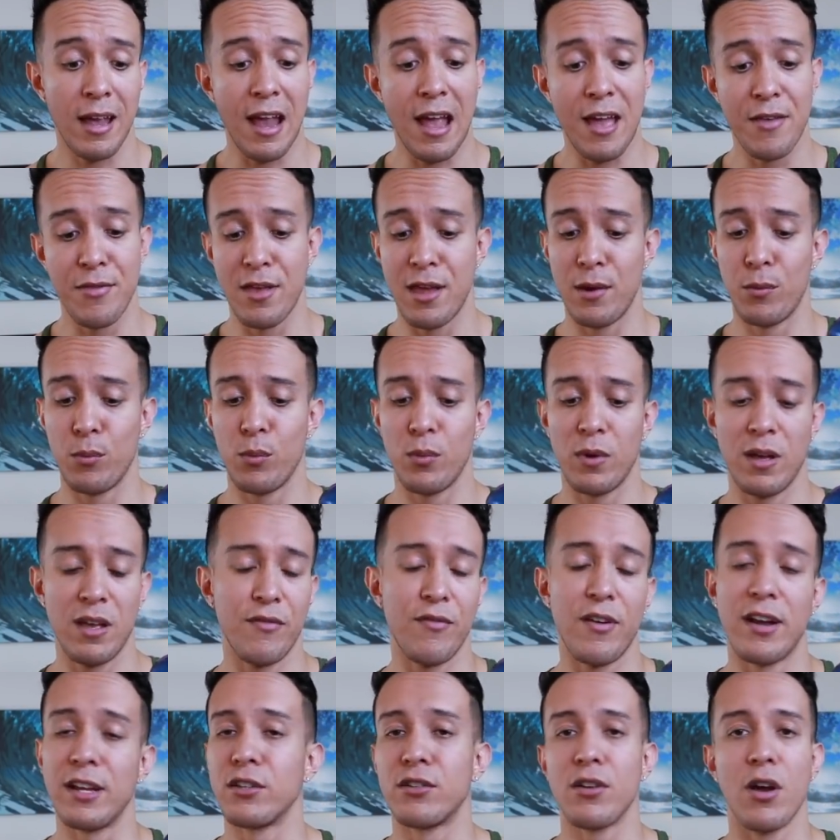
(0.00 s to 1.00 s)
And then
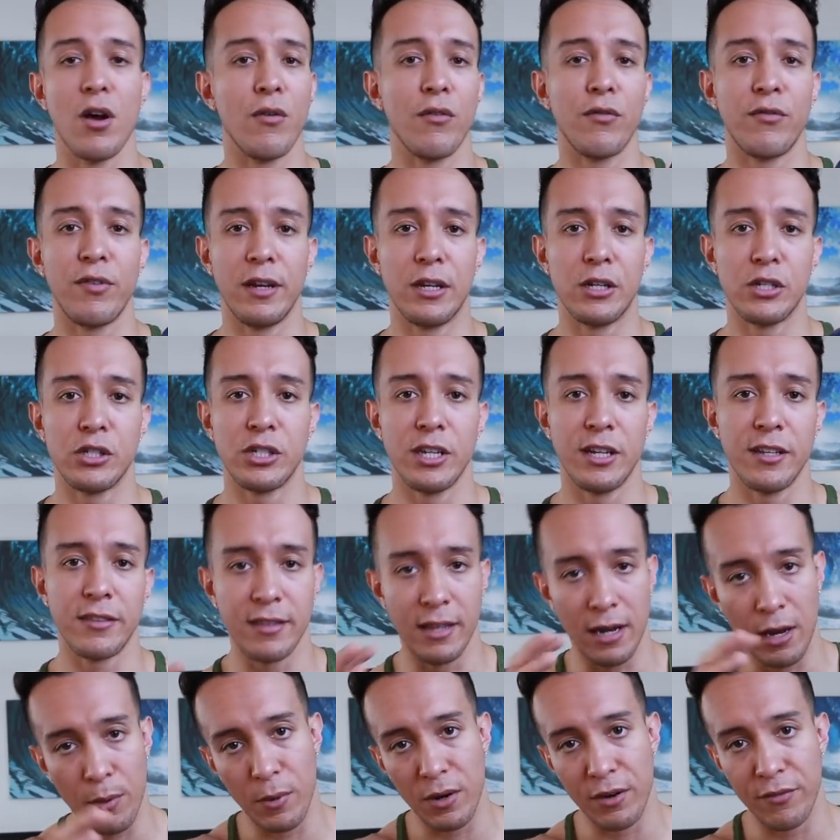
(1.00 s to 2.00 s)
if I don't finish it,
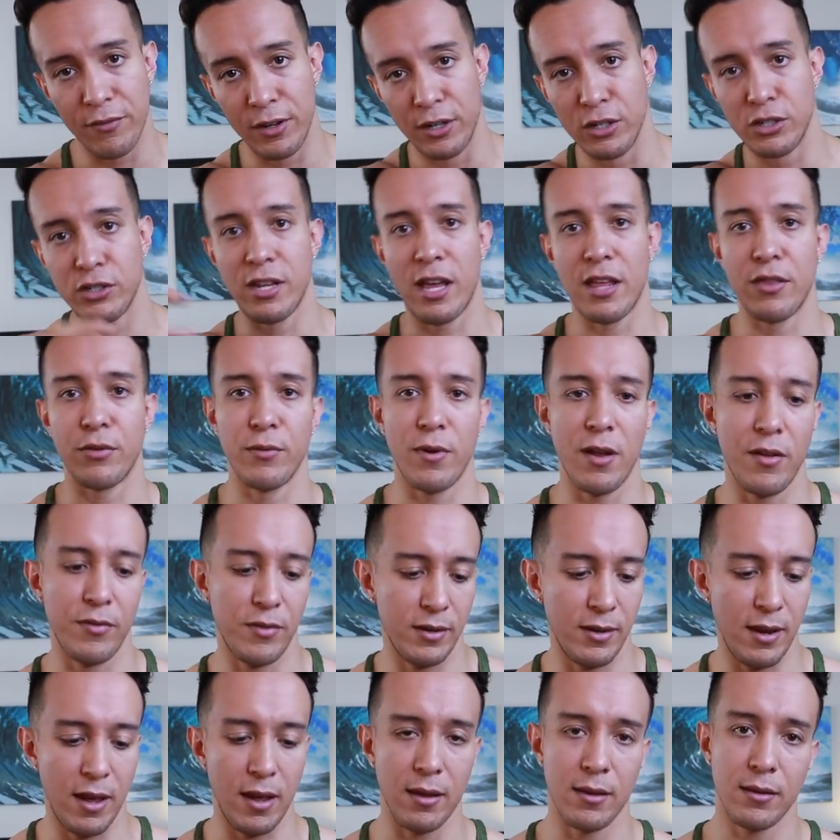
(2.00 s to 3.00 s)
then I wanna finish that throughout
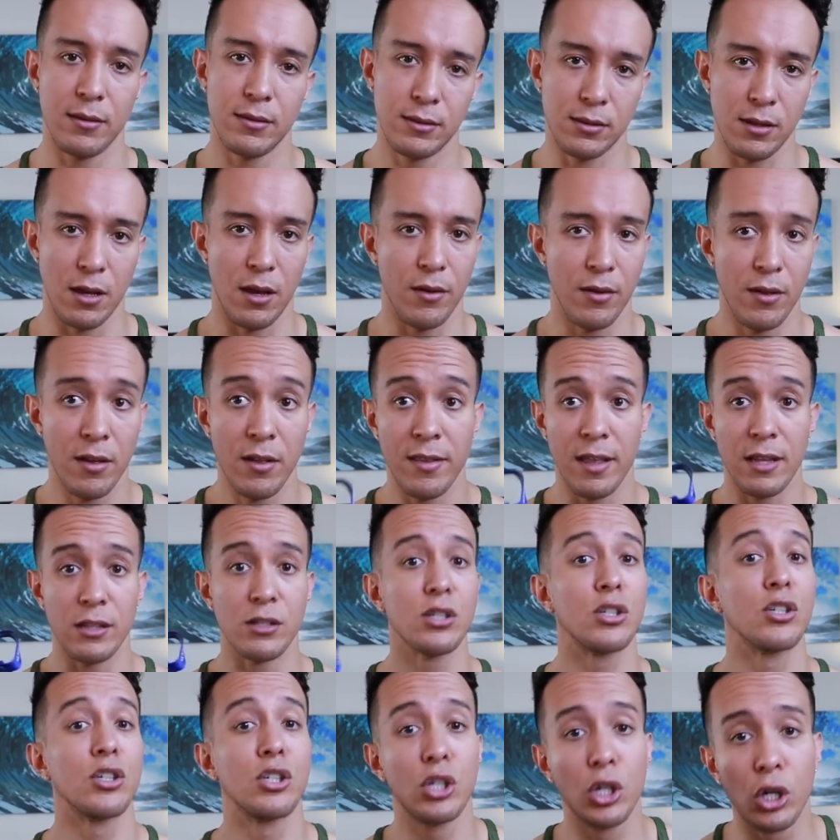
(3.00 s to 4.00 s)
the day. So
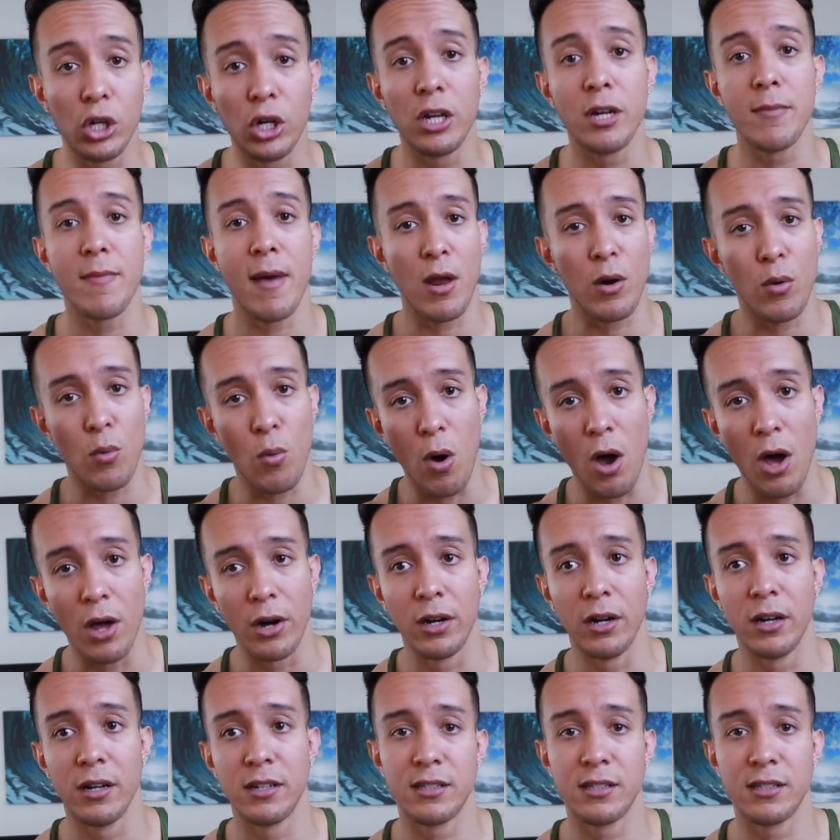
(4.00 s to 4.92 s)
that's a good amount of water.